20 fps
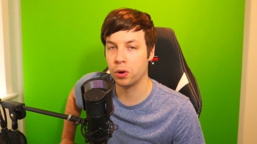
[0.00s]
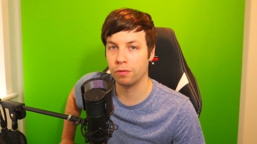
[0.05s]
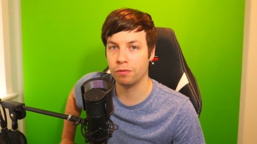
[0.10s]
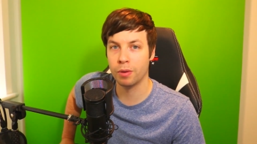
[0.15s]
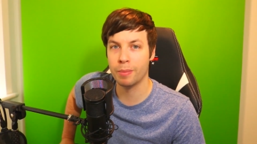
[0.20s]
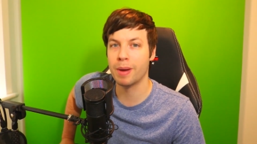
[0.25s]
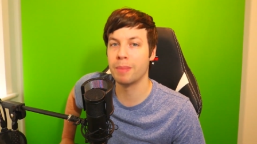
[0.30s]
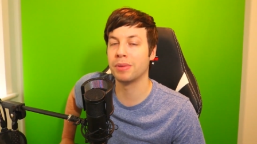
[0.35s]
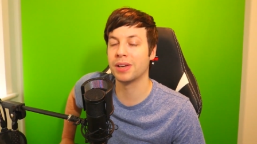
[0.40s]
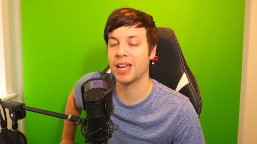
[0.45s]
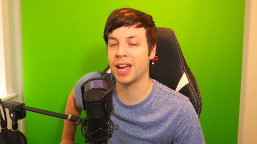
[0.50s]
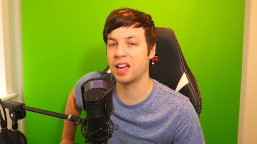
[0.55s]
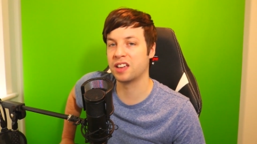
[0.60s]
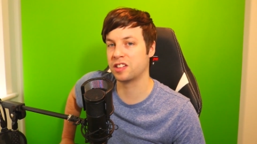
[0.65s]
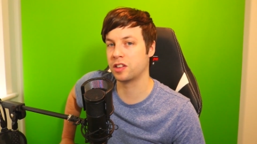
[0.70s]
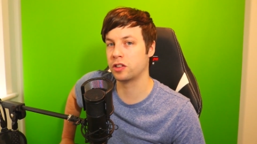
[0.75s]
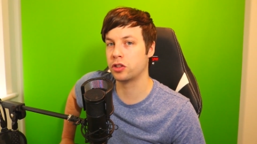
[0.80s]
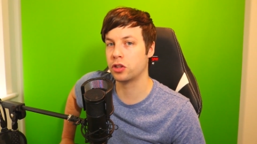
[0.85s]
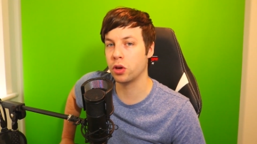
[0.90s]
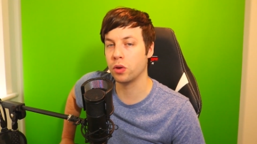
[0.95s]
But remember,
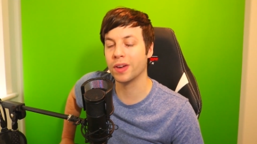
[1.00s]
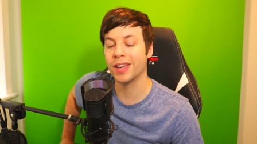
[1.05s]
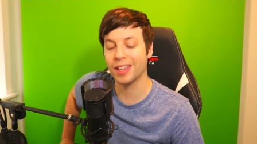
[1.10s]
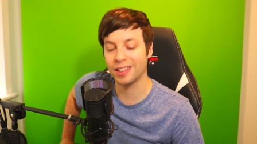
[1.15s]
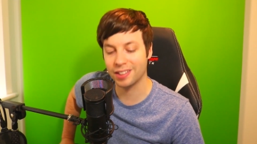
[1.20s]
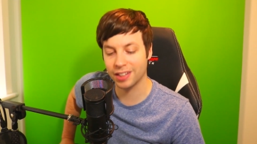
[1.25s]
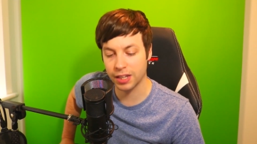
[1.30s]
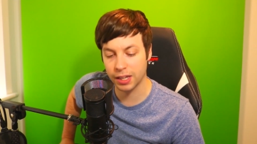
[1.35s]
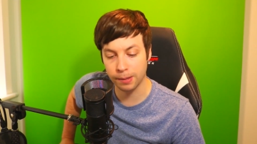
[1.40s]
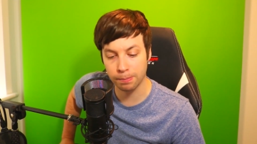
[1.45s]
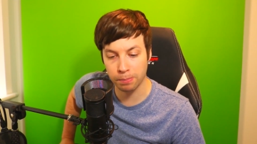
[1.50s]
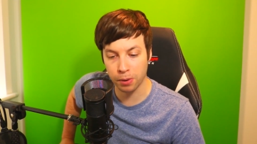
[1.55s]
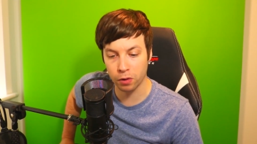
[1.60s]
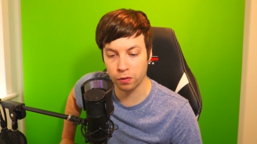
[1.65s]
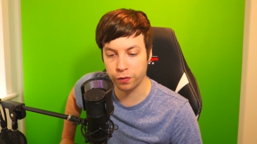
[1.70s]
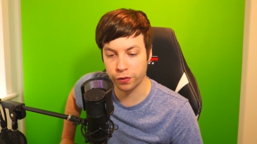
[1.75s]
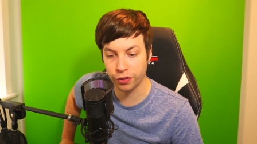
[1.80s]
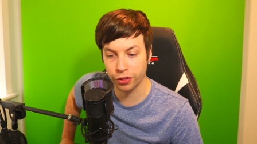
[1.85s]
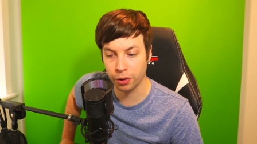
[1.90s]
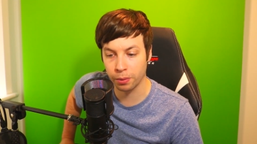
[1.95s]
guys, I do get to keep
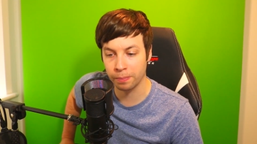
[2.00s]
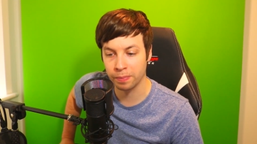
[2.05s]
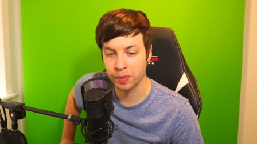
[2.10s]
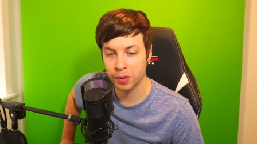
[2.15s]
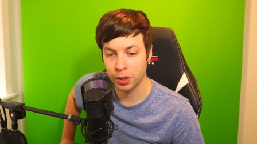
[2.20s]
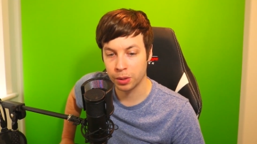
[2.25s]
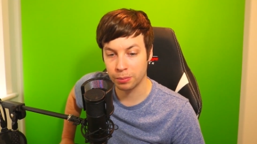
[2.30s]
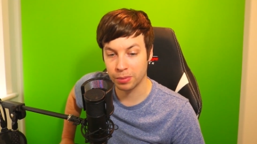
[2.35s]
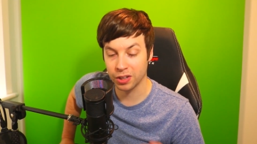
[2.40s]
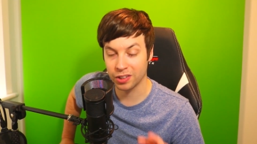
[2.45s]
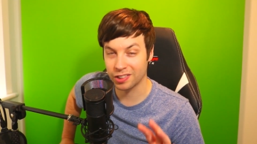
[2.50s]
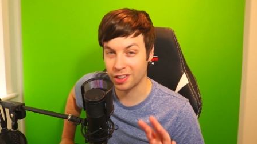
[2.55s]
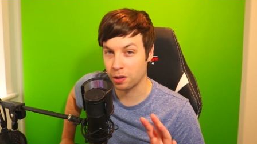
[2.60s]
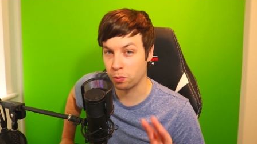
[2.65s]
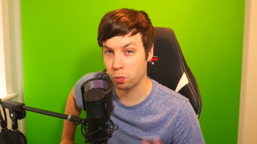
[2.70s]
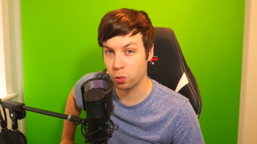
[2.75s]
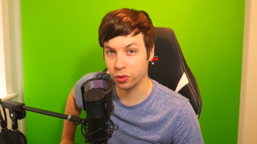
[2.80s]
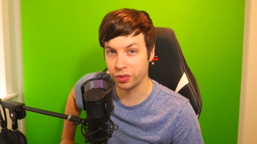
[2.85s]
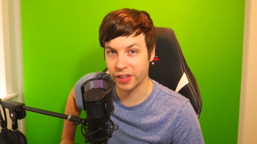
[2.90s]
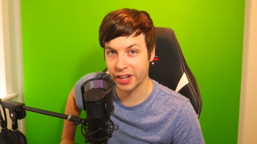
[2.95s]
both of them because
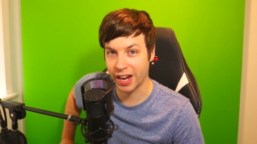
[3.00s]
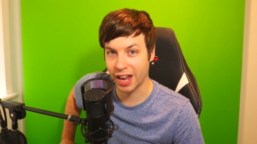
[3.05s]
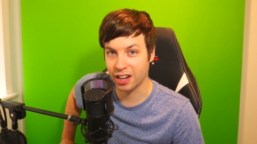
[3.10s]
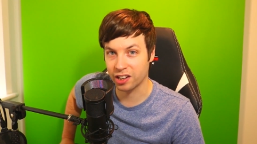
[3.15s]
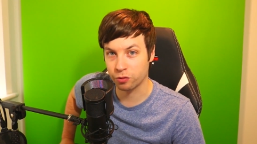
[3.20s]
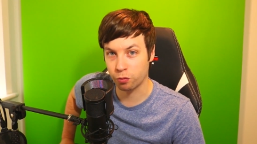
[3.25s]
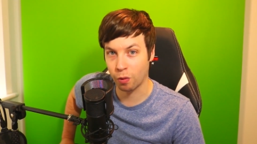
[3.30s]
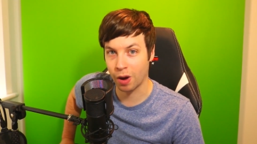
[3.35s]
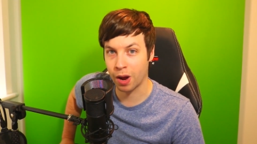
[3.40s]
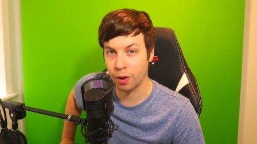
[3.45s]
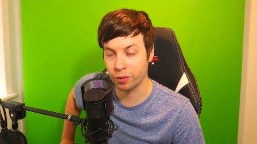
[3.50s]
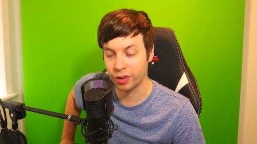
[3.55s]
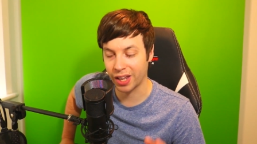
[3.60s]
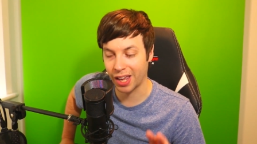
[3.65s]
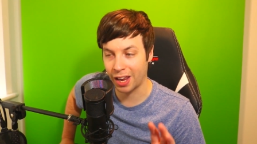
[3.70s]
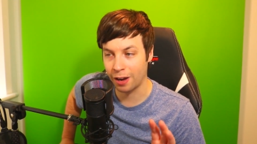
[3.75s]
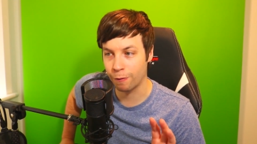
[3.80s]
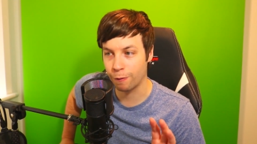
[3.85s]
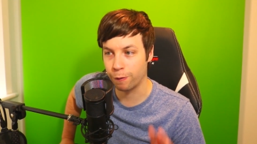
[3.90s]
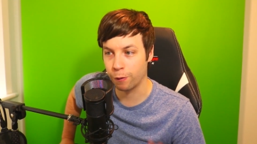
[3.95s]
I won the next
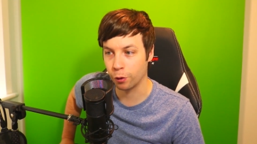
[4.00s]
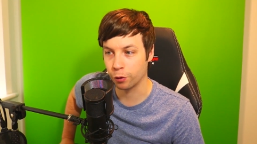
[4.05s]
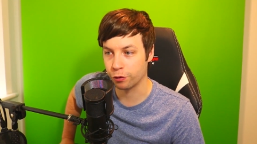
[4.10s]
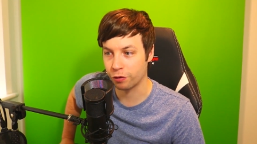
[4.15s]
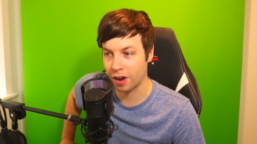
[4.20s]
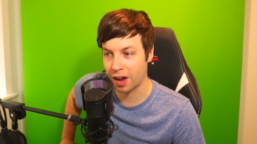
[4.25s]
round in foot